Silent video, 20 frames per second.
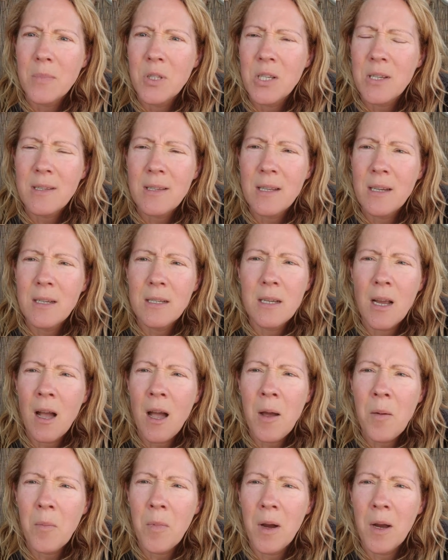just at a
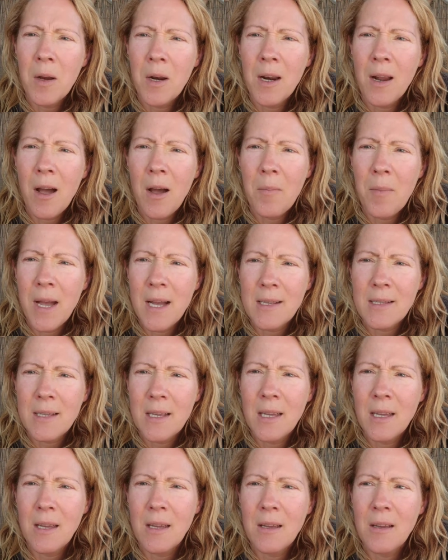time when I'm
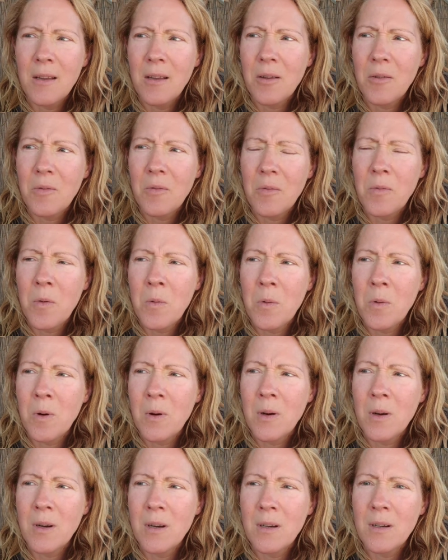asking
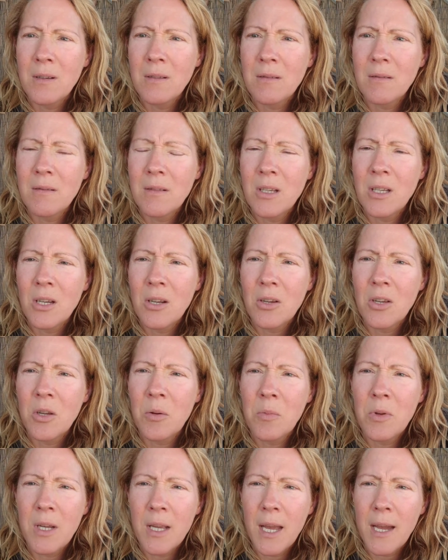for you know
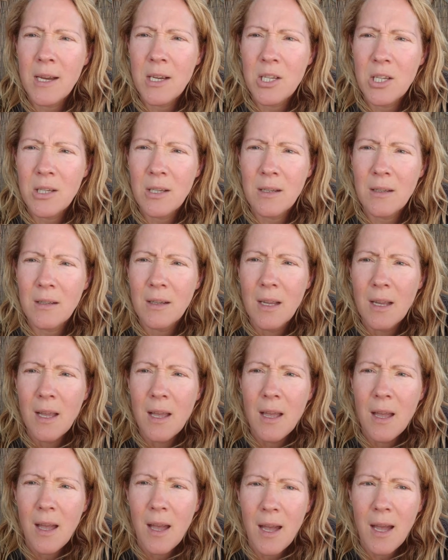communication.
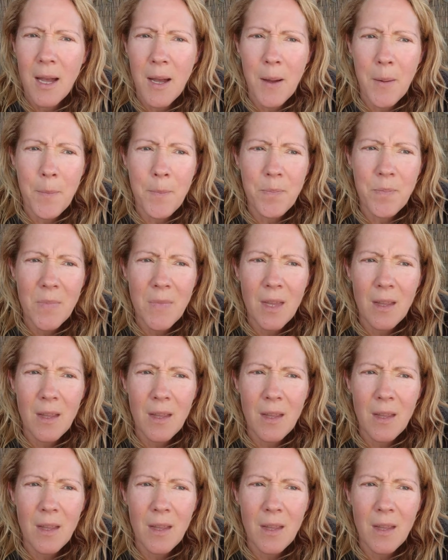Um,